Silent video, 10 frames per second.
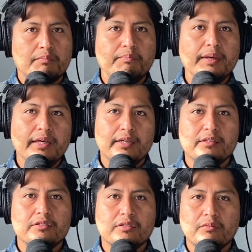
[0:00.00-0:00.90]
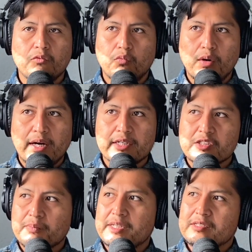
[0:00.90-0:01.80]
being
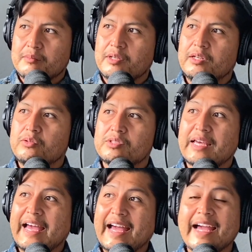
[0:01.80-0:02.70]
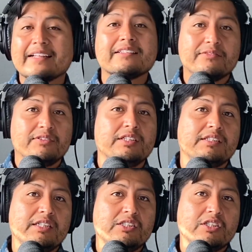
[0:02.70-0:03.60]
watched by somebody who's actively
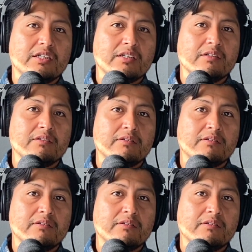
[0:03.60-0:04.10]
teaching,